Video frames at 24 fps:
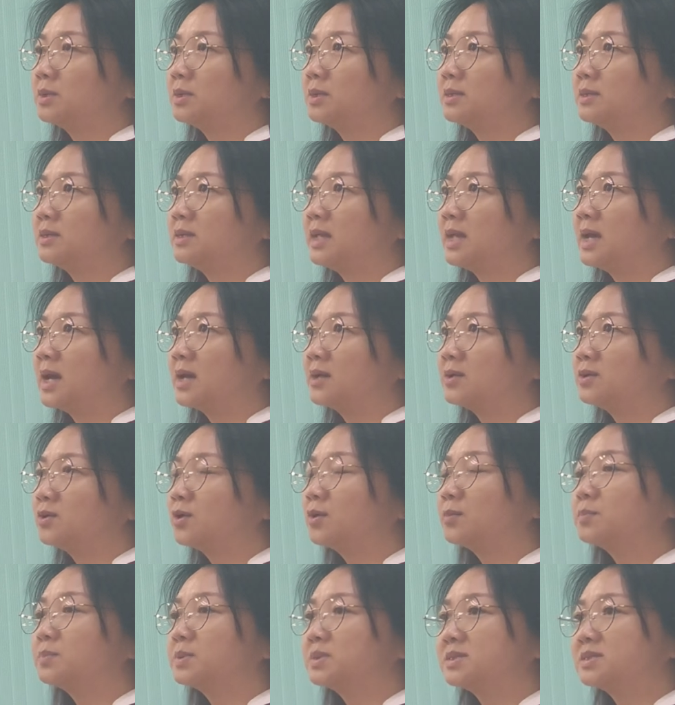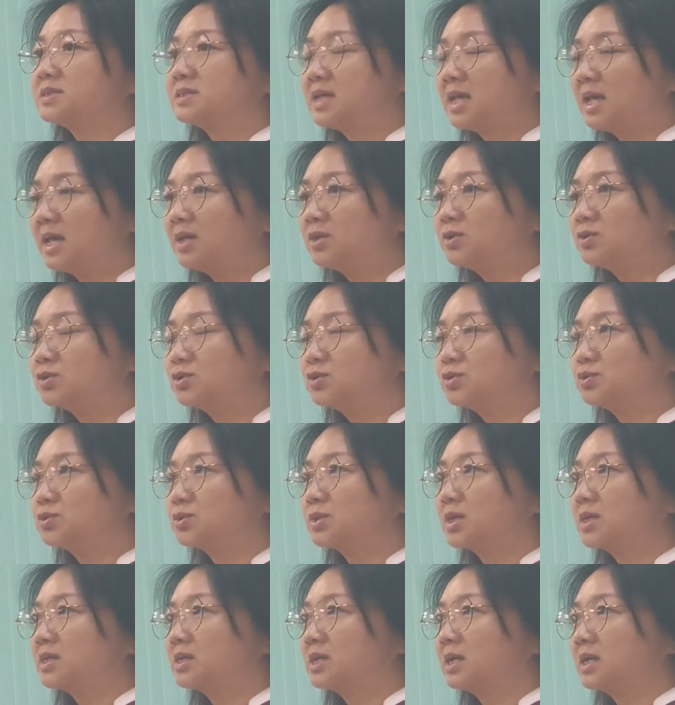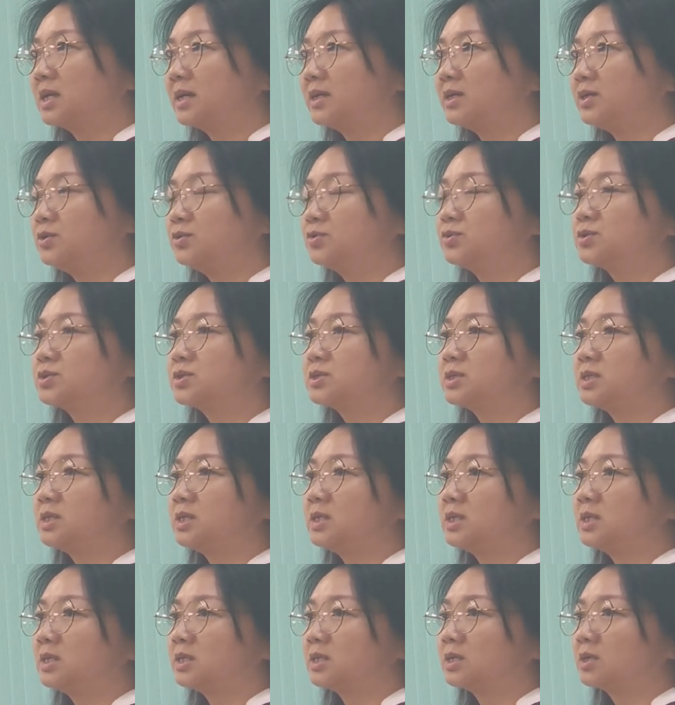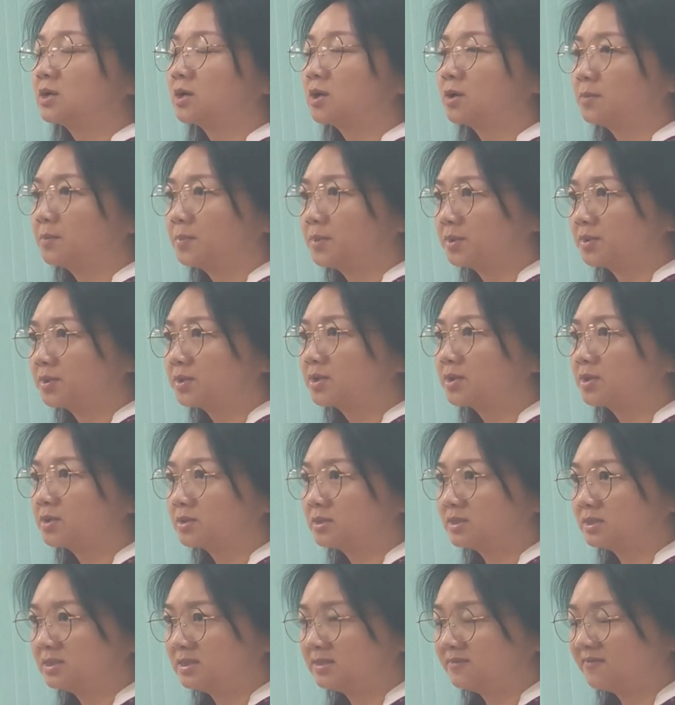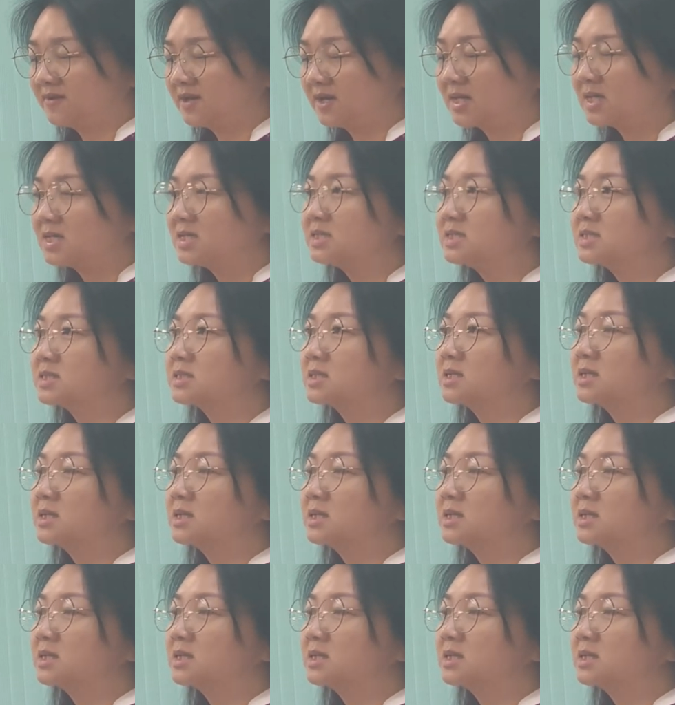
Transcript: they are not per se to kind of like use the computer or the device